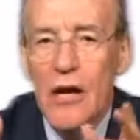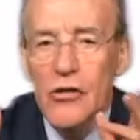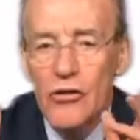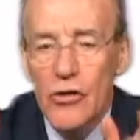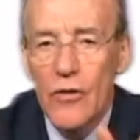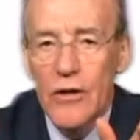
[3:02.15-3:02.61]

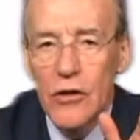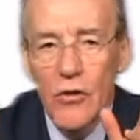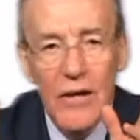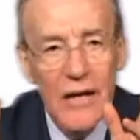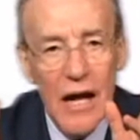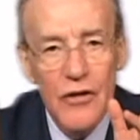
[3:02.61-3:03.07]
so that you
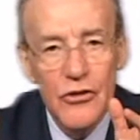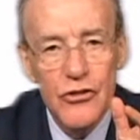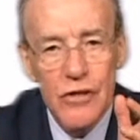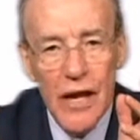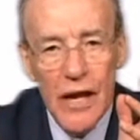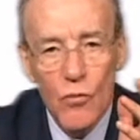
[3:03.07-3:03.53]
can
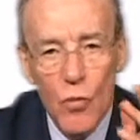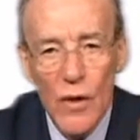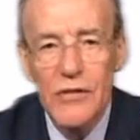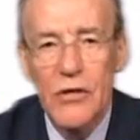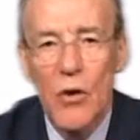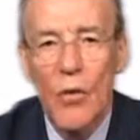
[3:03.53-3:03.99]
understand
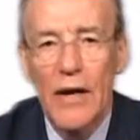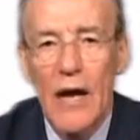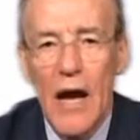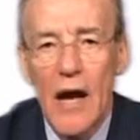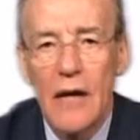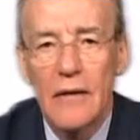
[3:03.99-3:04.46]
what's going
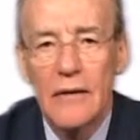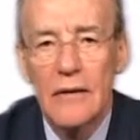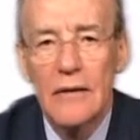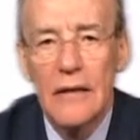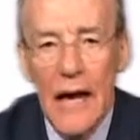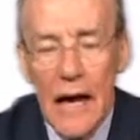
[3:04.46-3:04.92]
on
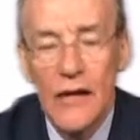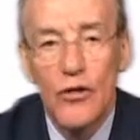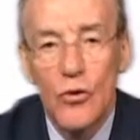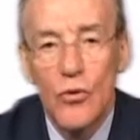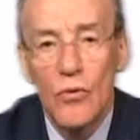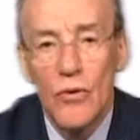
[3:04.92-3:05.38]
and
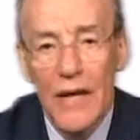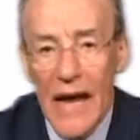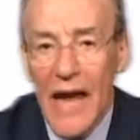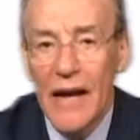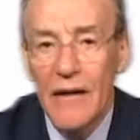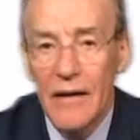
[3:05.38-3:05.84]
you
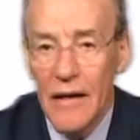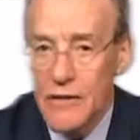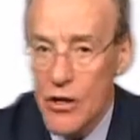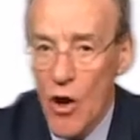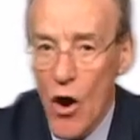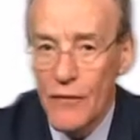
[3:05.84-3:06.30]
can, as
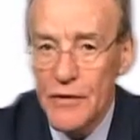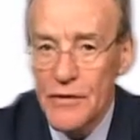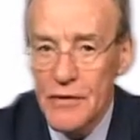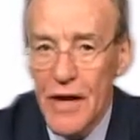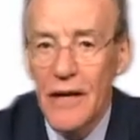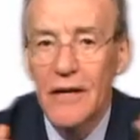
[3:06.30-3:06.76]
I often
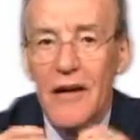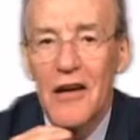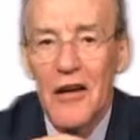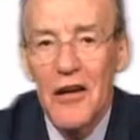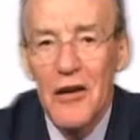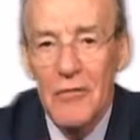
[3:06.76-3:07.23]
say,
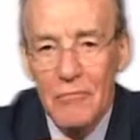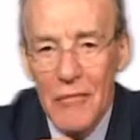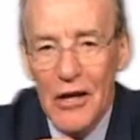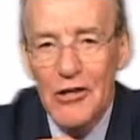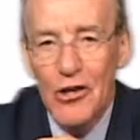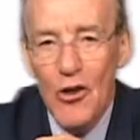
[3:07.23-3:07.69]

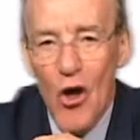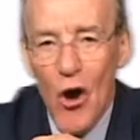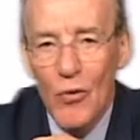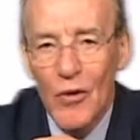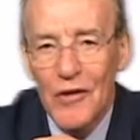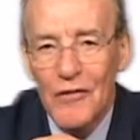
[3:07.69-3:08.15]
make the law
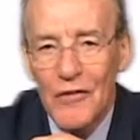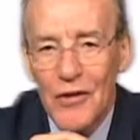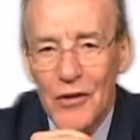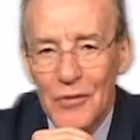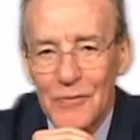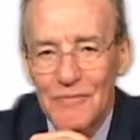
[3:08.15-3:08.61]
work for
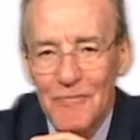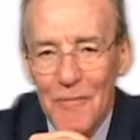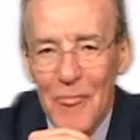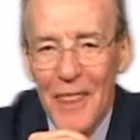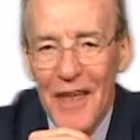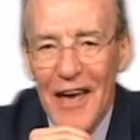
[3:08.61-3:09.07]
you.
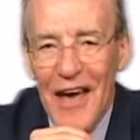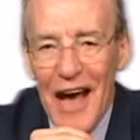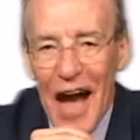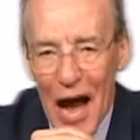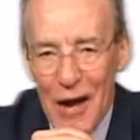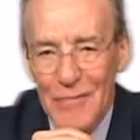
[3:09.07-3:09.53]

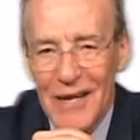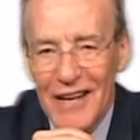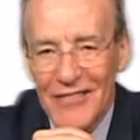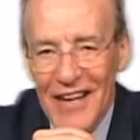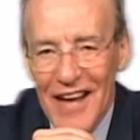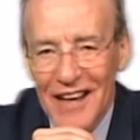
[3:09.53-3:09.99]
I'm
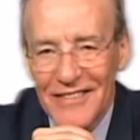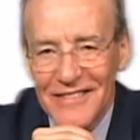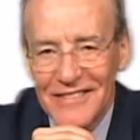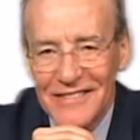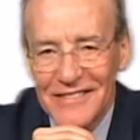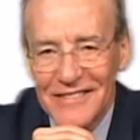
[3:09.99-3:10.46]
David Allen.